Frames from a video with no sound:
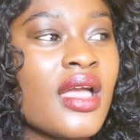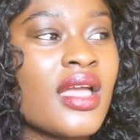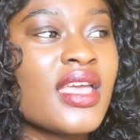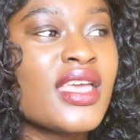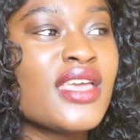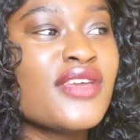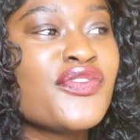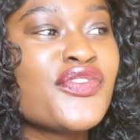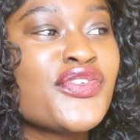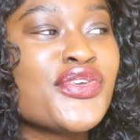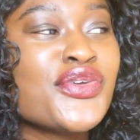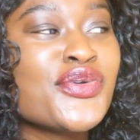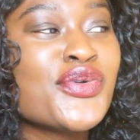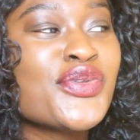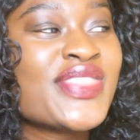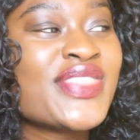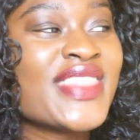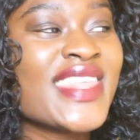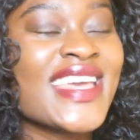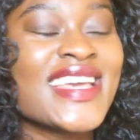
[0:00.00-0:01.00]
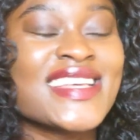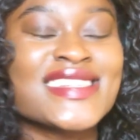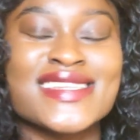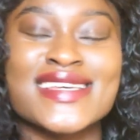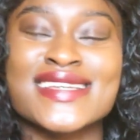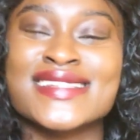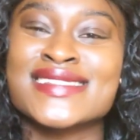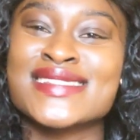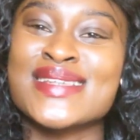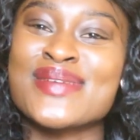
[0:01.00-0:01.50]
If you think it's
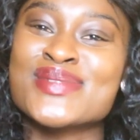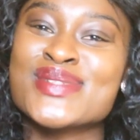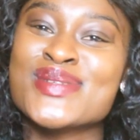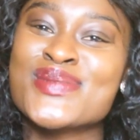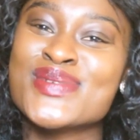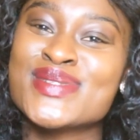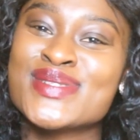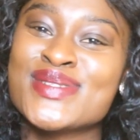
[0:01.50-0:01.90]
acceptable